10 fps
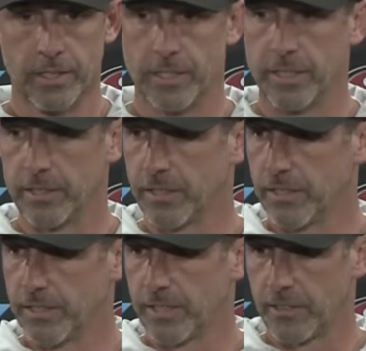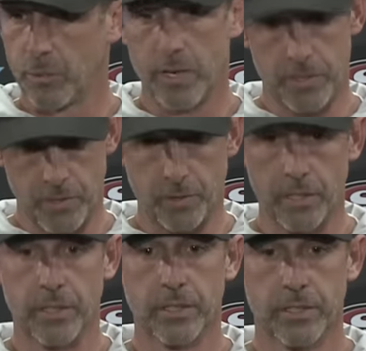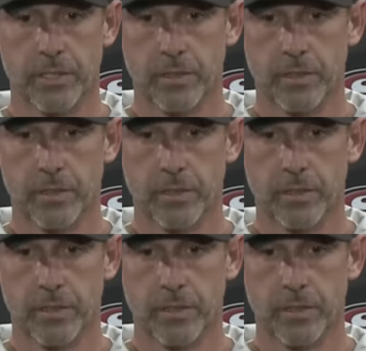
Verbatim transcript: and that's why he's so good.